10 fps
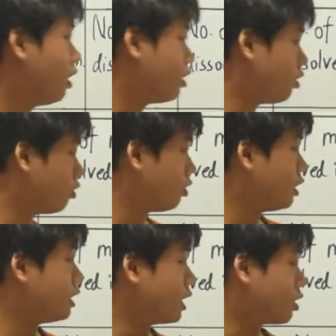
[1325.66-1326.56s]
So
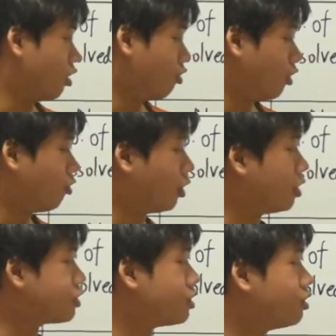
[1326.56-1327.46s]
this is overall
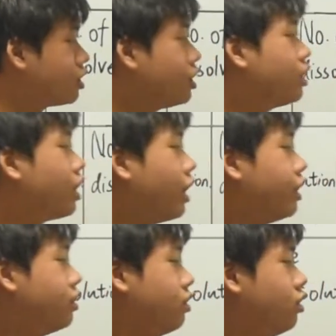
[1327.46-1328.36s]
volume of solution
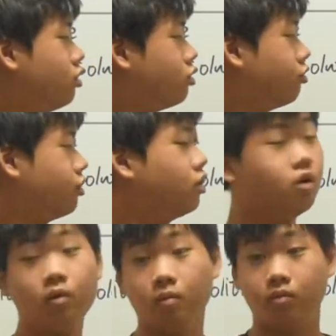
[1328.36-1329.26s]
and
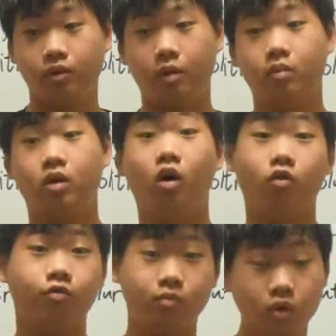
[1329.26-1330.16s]
overall number
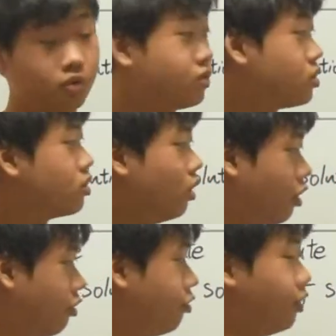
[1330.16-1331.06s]
of moles of